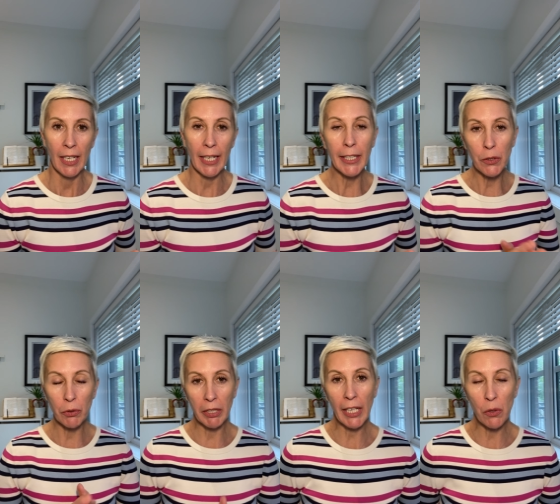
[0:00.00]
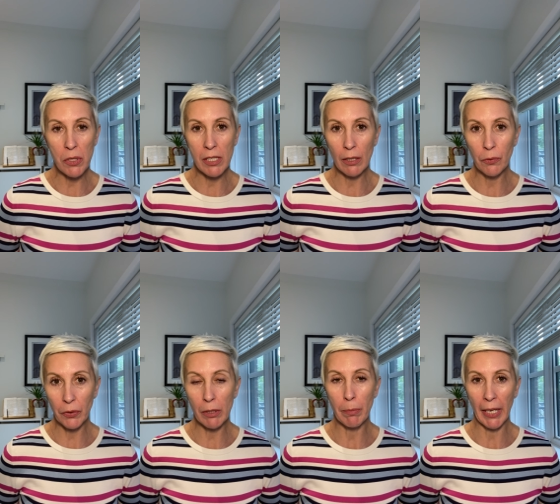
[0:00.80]
and today you still
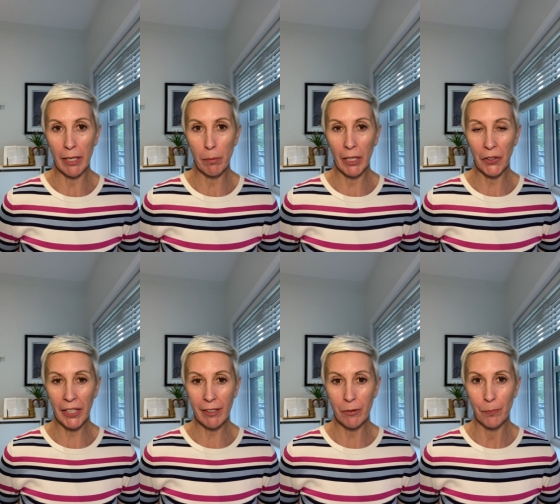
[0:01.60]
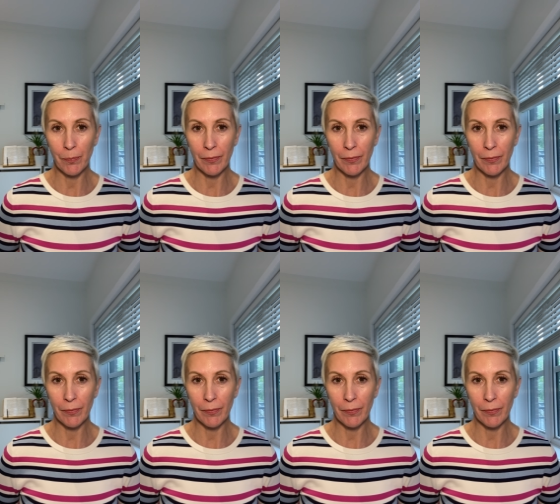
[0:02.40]
feel bad about it,